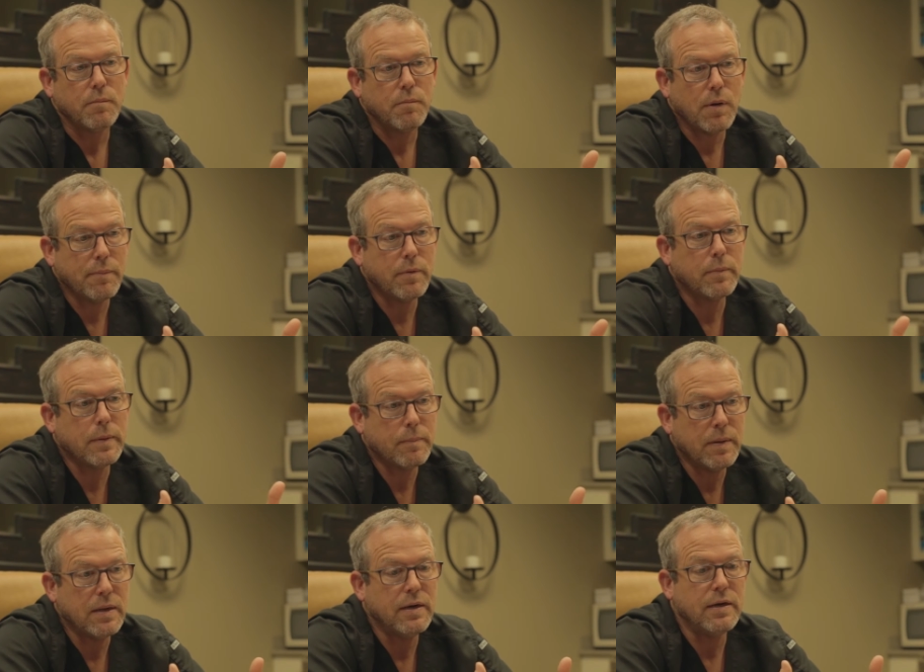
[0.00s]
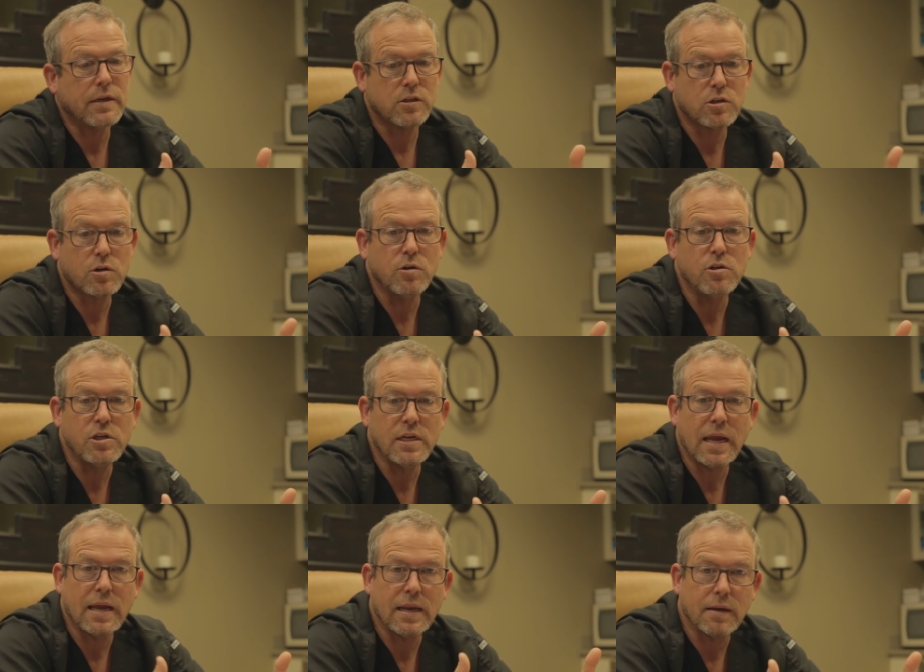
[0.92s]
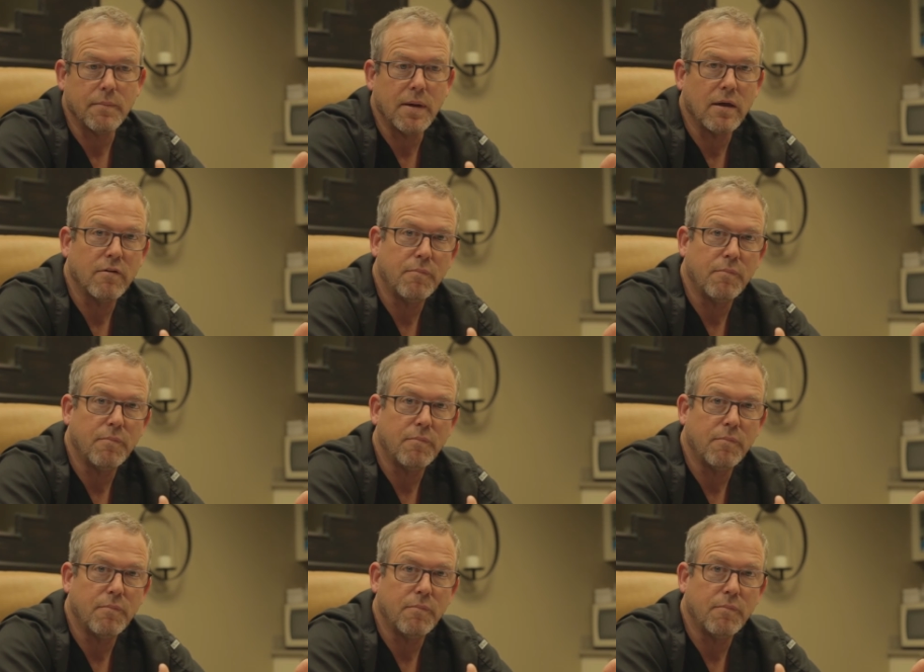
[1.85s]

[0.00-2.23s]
probably been in an excruciating amount